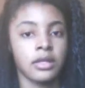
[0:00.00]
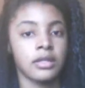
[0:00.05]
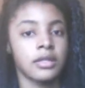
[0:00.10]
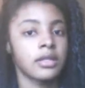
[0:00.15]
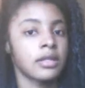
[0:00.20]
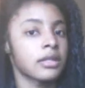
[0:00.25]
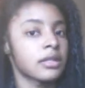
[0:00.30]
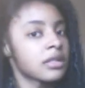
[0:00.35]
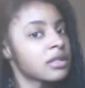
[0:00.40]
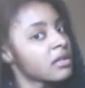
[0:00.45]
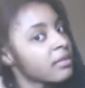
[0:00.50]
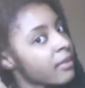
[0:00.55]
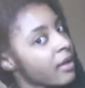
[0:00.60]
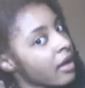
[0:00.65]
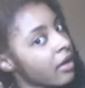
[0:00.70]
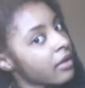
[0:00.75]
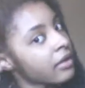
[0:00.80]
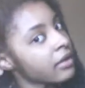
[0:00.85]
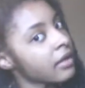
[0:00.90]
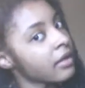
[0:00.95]
Decent
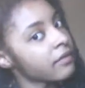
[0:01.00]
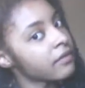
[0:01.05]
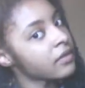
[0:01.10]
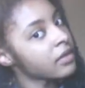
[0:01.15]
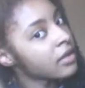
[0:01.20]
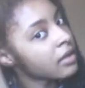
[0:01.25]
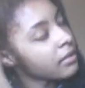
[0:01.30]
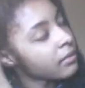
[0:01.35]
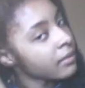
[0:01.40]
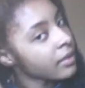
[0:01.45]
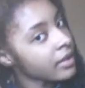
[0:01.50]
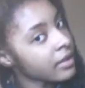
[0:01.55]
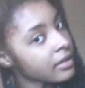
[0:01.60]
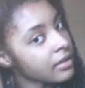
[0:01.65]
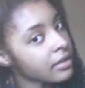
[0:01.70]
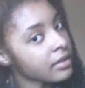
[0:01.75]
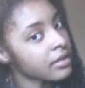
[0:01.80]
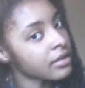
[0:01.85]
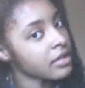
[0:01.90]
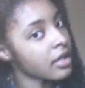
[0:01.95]
amount, enough to get my
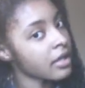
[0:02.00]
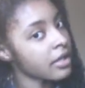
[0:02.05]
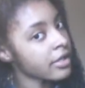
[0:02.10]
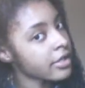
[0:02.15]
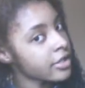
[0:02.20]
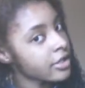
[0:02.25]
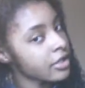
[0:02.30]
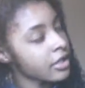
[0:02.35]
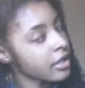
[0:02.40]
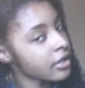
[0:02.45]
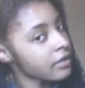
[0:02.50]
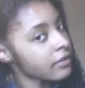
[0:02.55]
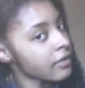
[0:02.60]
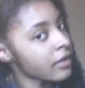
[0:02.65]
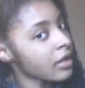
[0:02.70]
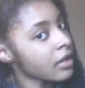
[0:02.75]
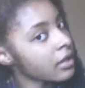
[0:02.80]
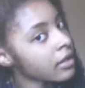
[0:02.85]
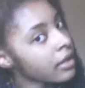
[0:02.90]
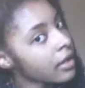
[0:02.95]
entire strand of
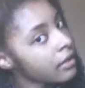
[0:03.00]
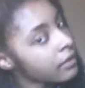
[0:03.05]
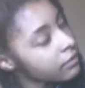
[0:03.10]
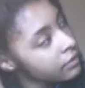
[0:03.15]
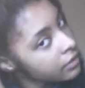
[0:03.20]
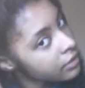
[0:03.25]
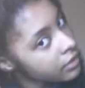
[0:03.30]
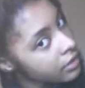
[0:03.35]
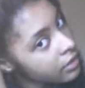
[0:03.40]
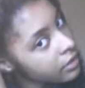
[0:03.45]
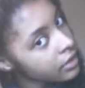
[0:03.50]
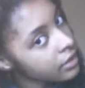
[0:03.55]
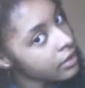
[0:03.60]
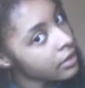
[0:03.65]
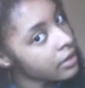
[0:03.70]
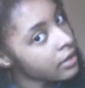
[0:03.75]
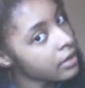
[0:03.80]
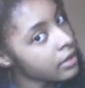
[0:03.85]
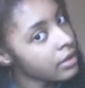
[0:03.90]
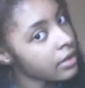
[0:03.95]
hair covered.
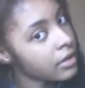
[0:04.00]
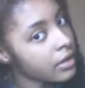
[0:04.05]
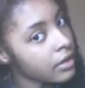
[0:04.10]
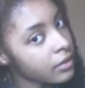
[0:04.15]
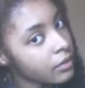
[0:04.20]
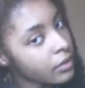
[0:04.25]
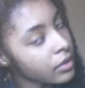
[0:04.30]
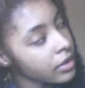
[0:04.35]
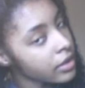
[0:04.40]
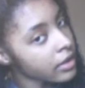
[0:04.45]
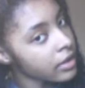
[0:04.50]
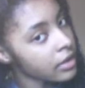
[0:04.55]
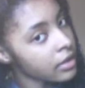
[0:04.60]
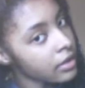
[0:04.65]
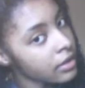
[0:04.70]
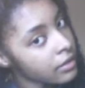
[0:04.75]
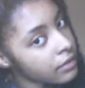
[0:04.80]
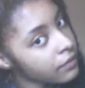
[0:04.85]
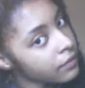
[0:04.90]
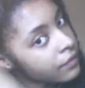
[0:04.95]
Work it
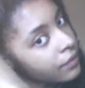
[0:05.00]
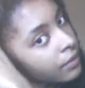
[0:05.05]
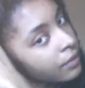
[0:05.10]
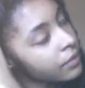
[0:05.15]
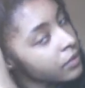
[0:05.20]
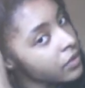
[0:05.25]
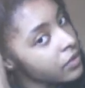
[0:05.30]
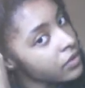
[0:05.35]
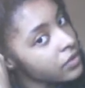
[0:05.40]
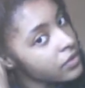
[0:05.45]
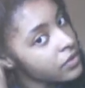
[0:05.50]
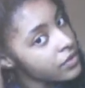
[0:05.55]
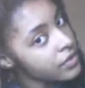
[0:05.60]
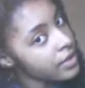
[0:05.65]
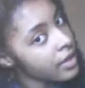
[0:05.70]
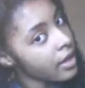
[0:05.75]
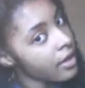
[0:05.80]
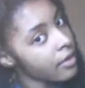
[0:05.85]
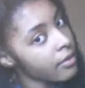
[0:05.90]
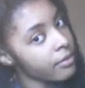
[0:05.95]
in from the
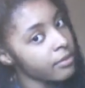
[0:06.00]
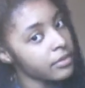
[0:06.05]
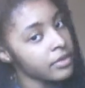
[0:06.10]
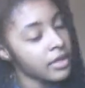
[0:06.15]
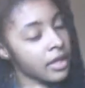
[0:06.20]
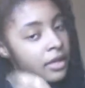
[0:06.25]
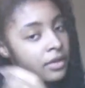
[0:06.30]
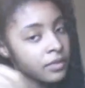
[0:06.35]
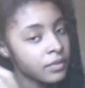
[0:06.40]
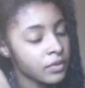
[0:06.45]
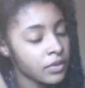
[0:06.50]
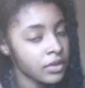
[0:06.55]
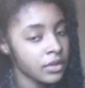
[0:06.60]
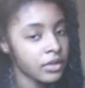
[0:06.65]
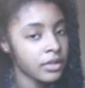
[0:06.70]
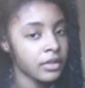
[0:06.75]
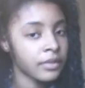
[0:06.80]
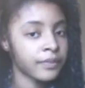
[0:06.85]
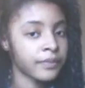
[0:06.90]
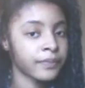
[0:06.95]
scalp
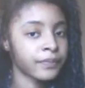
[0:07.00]
downward.